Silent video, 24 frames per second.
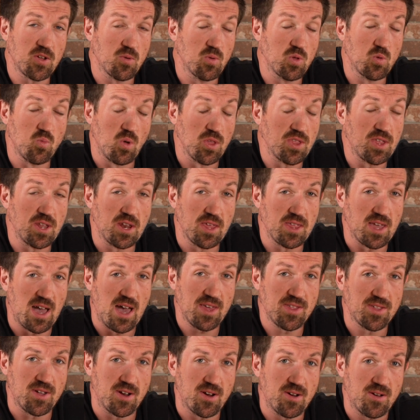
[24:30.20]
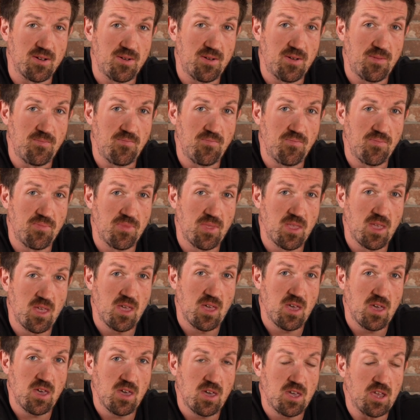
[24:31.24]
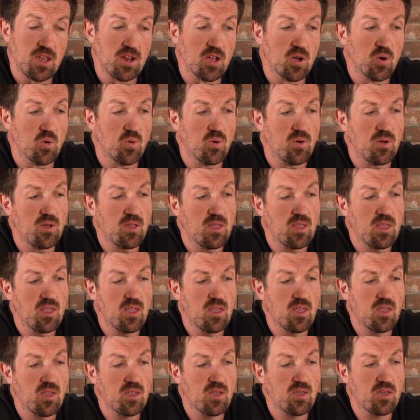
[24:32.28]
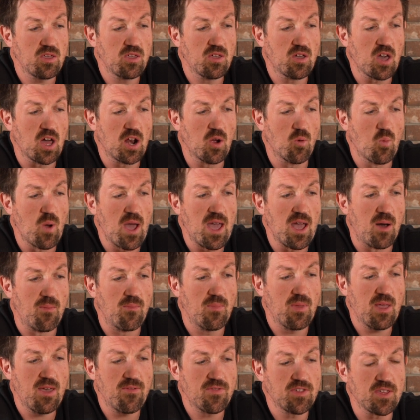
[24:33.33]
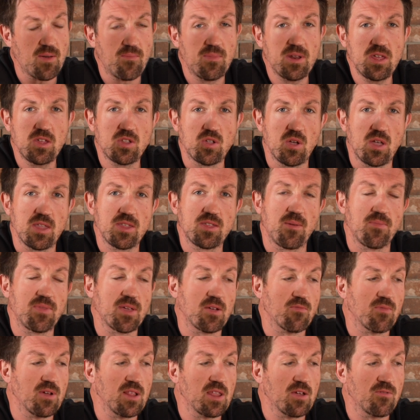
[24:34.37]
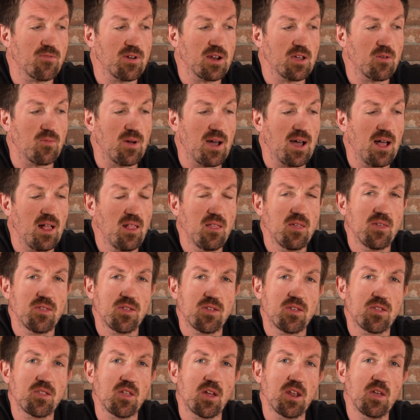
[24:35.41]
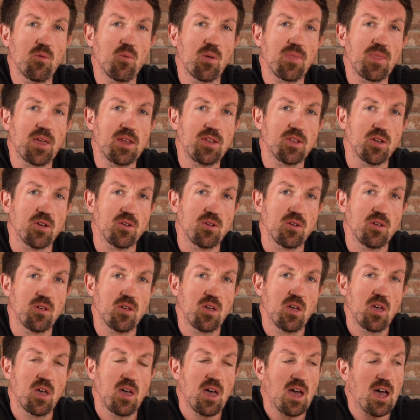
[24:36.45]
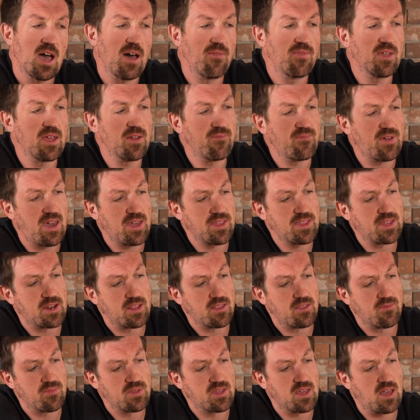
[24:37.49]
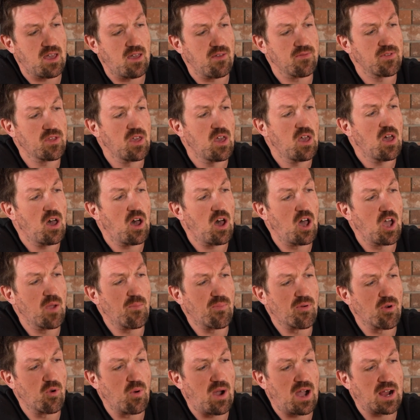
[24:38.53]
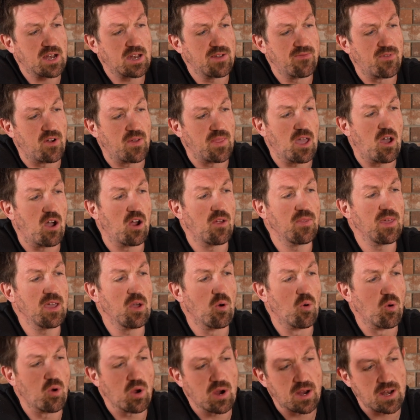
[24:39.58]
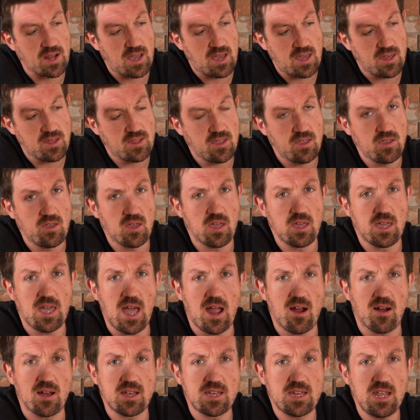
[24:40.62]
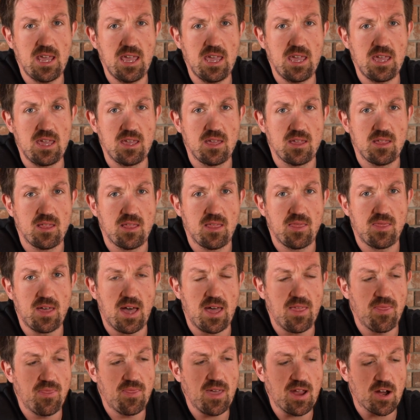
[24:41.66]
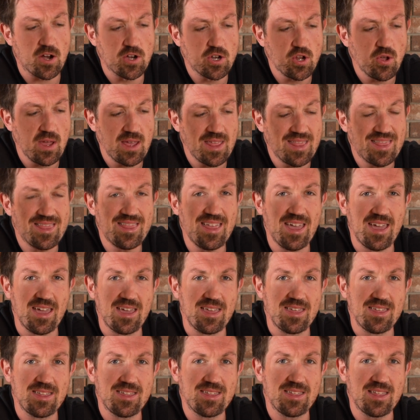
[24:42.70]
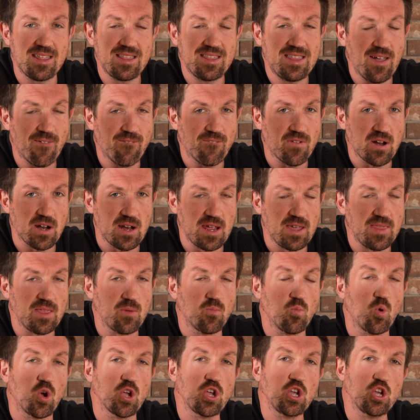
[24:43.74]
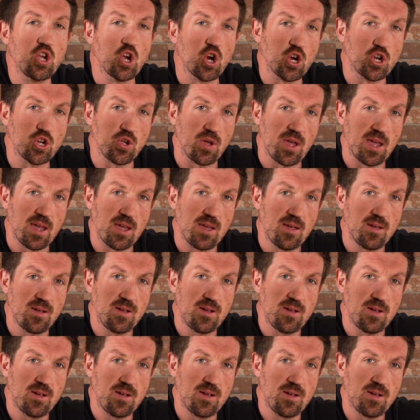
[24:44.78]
was once a disaster. You got to weigh up. If somebody's doing something really, really well, study what they do. Have they invested in themselves? How proactive are they? Are they organized? You can guarantee that they're doing things differently than what you're doing.